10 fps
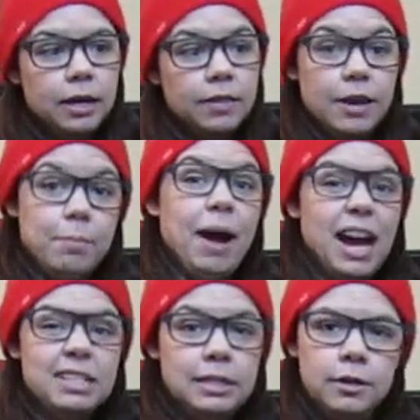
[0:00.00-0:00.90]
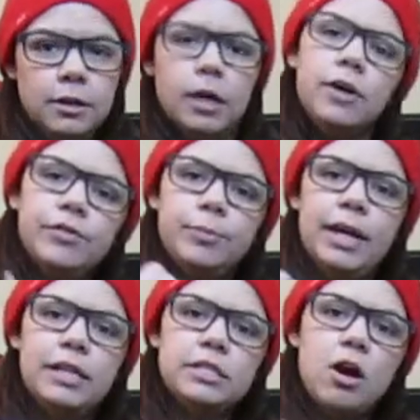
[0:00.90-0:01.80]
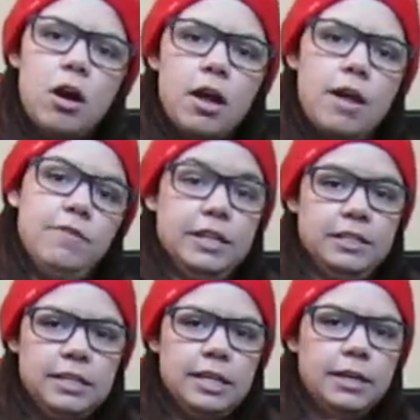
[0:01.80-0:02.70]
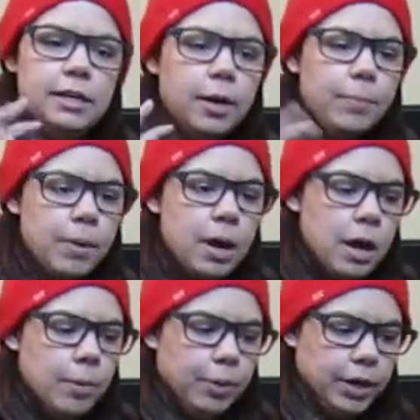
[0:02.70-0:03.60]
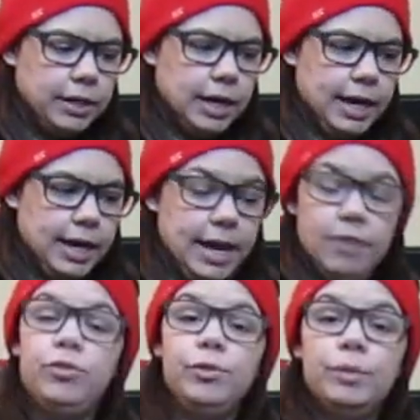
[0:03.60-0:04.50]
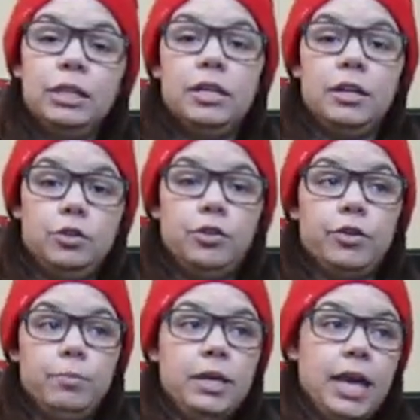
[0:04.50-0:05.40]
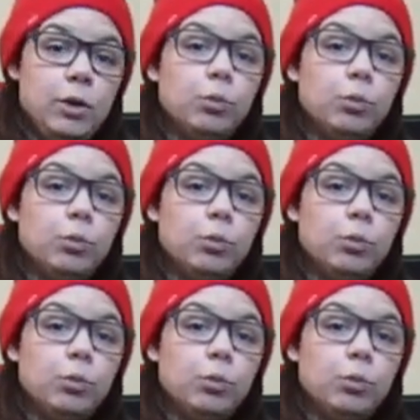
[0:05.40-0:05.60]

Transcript: the unboxing of a bandsaw and then setting it up, but I have to admit that it took me a